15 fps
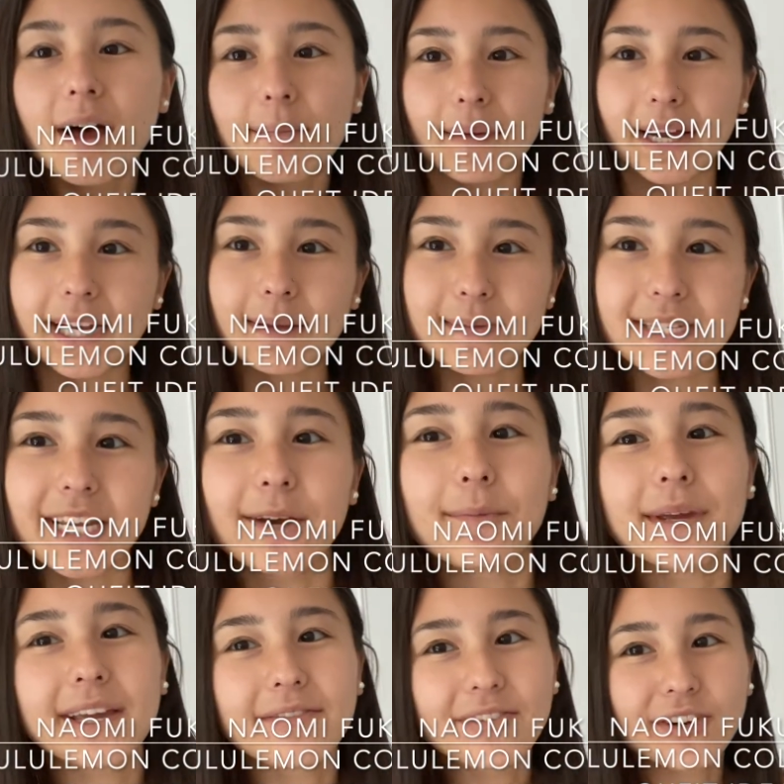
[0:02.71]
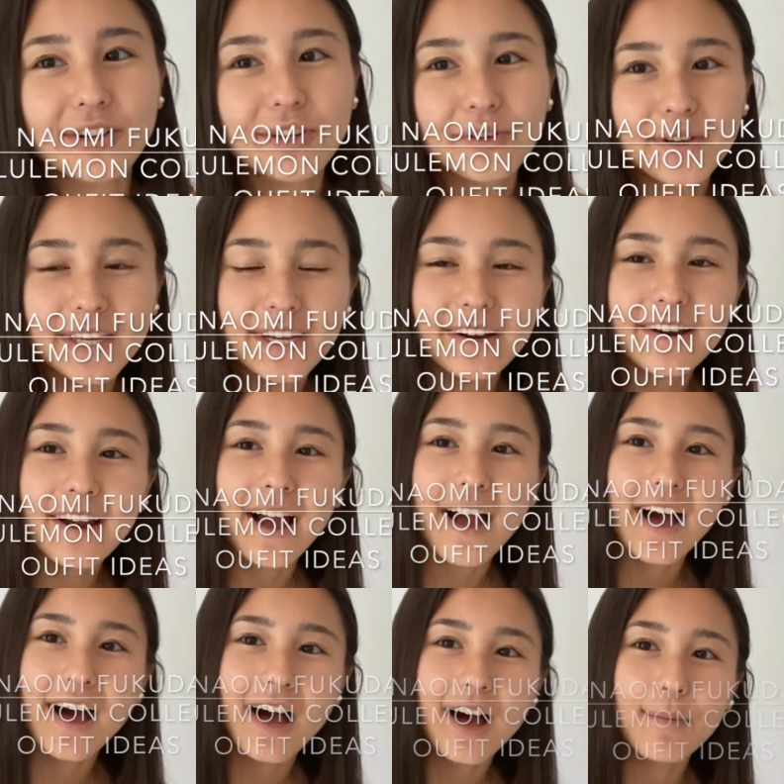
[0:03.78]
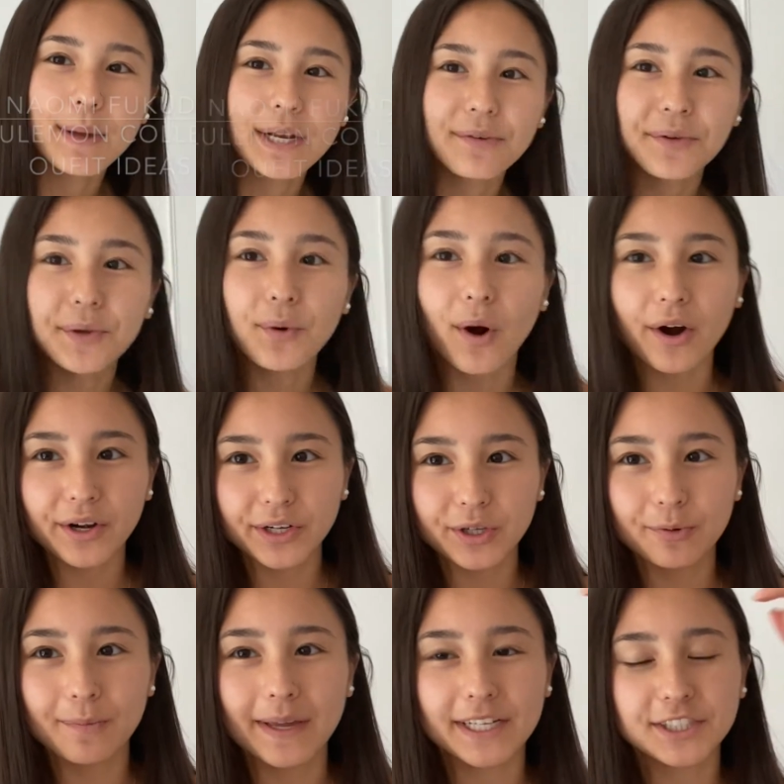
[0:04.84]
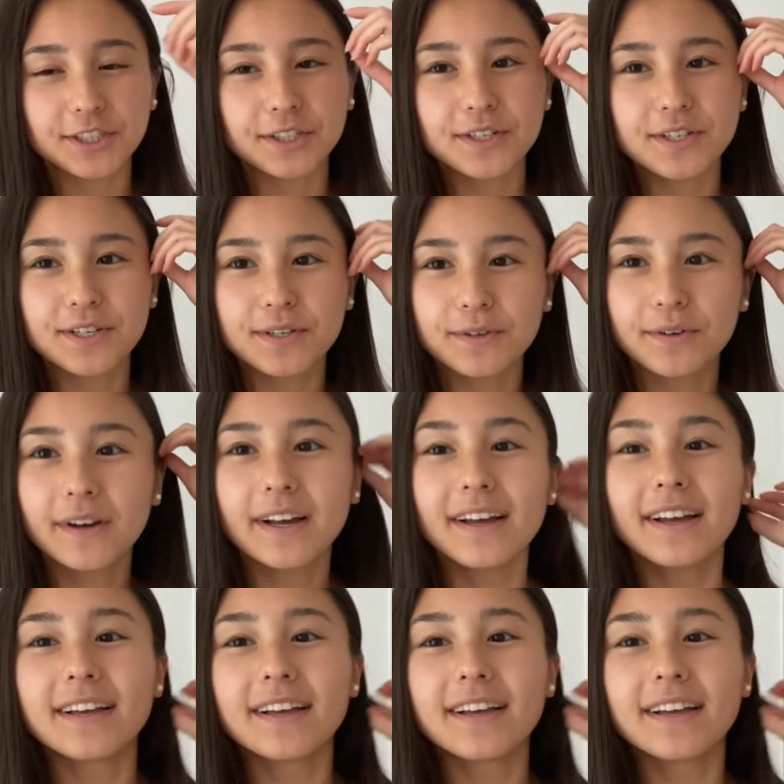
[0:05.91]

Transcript: My name's Naomi if you're new here, um, and if you are new, make sure to